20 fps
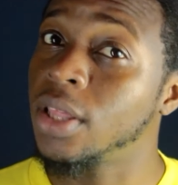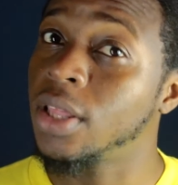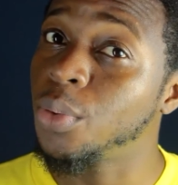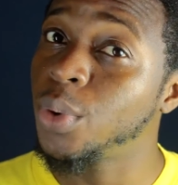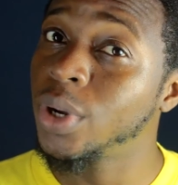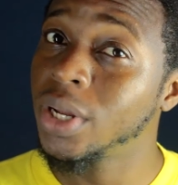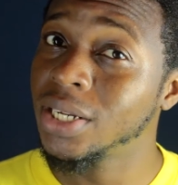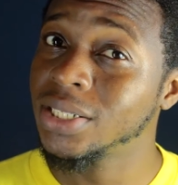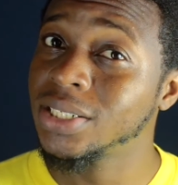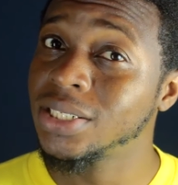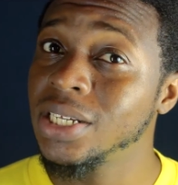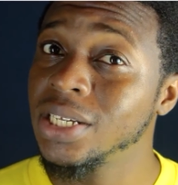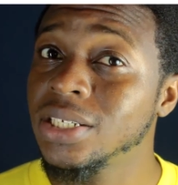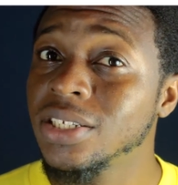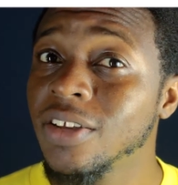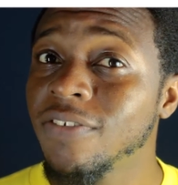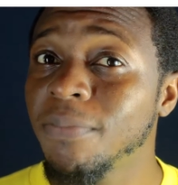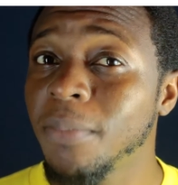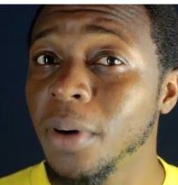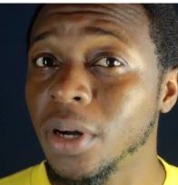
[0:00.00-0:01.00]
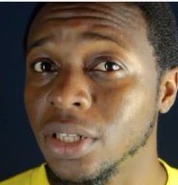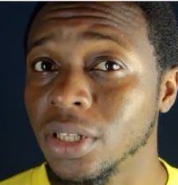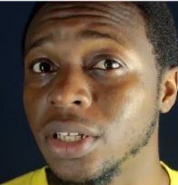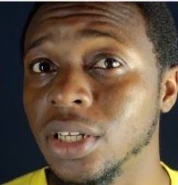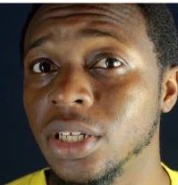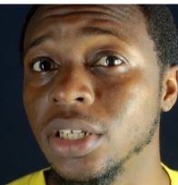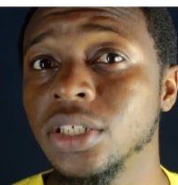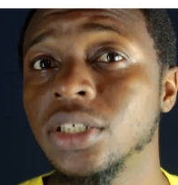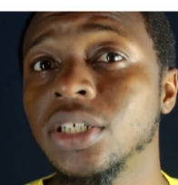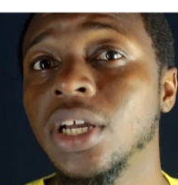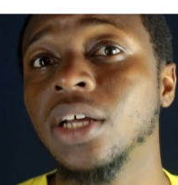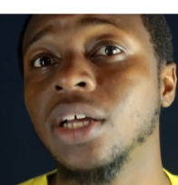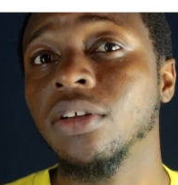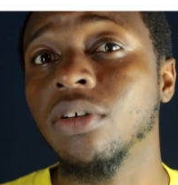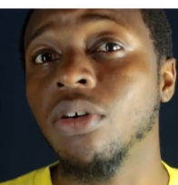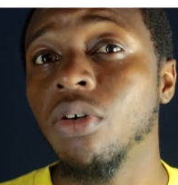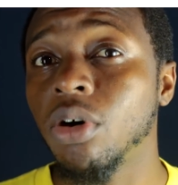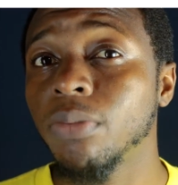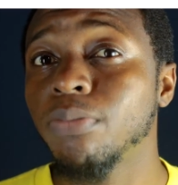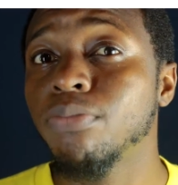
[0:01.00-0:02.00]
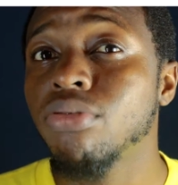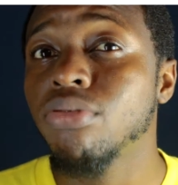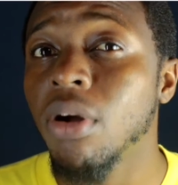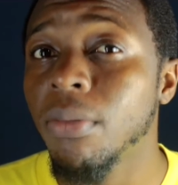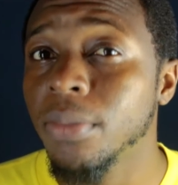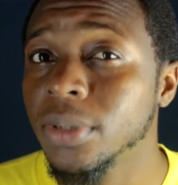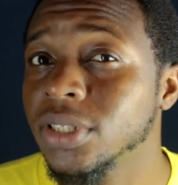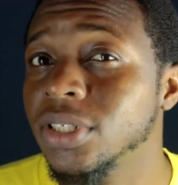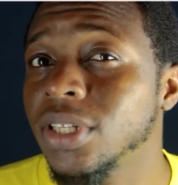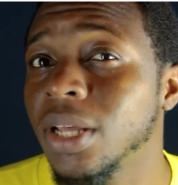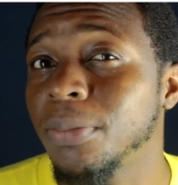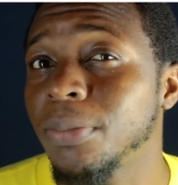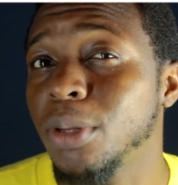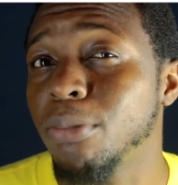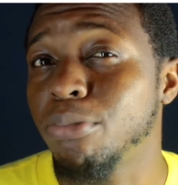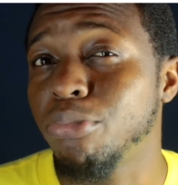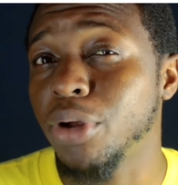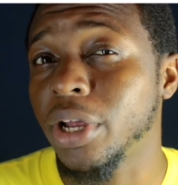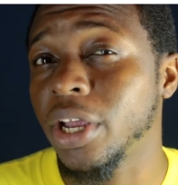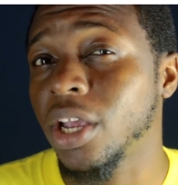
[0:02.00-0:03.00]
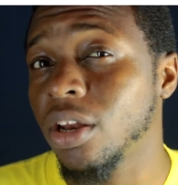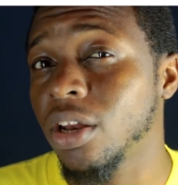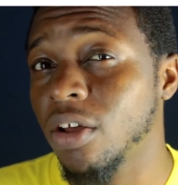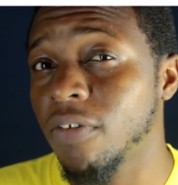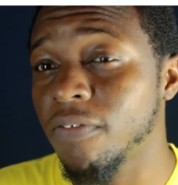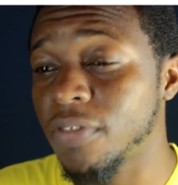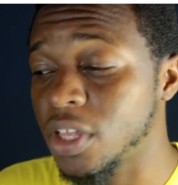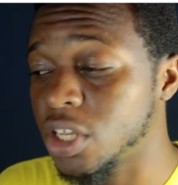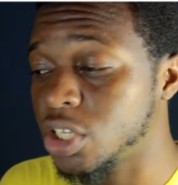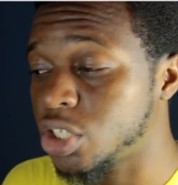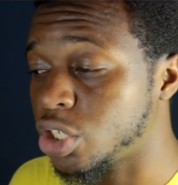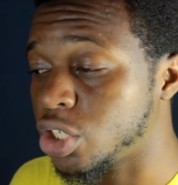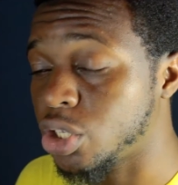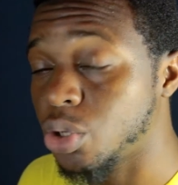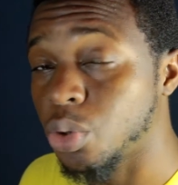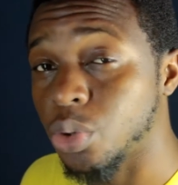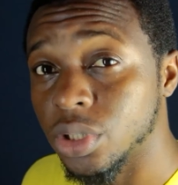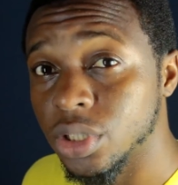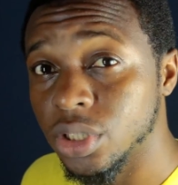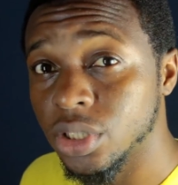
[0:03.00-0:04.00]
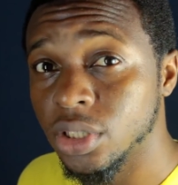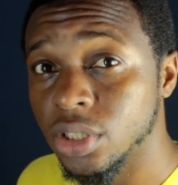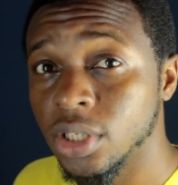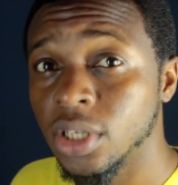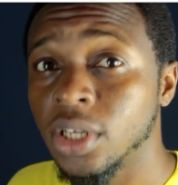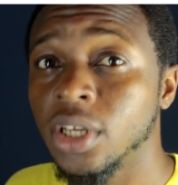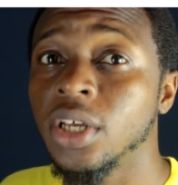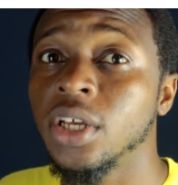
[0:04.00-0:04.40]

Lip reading: They were in a state of bondage, and God promised them the breaking of these yokes.